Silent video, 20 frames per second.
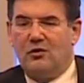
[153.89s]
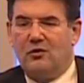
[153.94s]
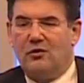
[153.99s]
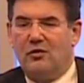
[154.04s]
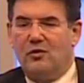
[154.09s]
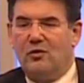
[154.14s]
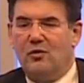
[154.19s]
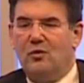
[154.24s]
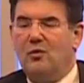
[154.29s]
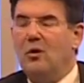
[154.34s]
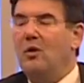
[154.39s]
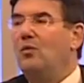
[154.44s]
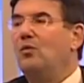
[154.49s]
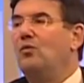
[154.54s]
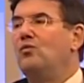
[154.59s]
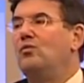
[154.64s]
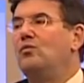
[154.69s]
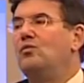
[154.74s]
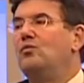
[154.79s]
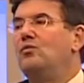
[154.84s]
to
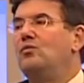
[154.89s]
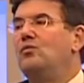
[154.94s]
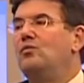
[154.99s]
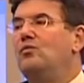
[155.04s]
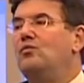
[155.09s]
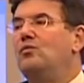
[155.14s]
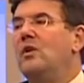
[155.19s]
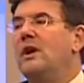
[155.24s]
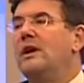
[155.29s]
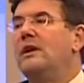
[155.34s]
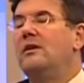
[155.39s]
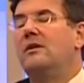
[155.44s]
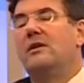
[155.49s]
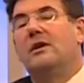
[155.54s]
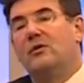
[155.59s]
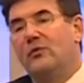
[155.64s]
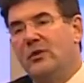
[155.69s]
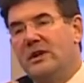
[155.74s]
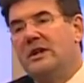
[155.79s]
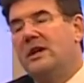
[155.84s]
write,
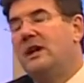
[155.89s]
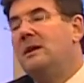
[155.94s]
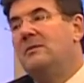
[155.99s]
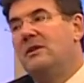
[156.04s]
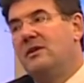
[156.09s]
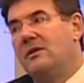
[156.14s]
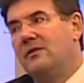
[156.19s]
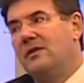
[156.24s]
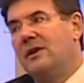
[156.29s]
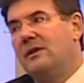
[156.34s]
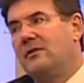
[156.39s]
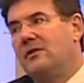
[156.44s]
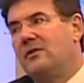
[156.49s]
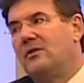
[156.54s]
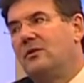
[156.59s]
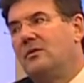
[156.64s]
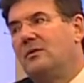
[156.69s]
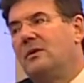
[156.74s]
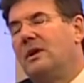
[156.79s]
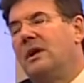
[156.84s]
they renamed it the Frankfurt
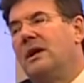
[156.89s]
School,